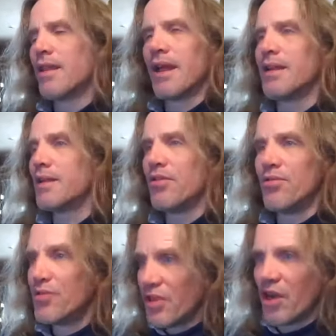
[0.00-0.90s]
that
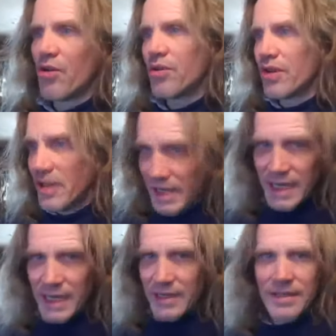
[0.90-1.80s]
you don't
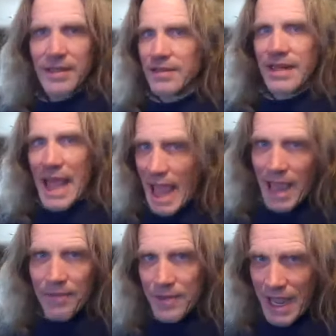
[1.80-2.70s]
need. It doesn't
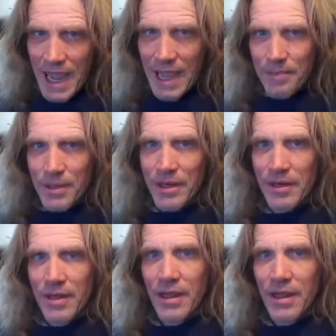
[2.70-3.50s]
have to happen.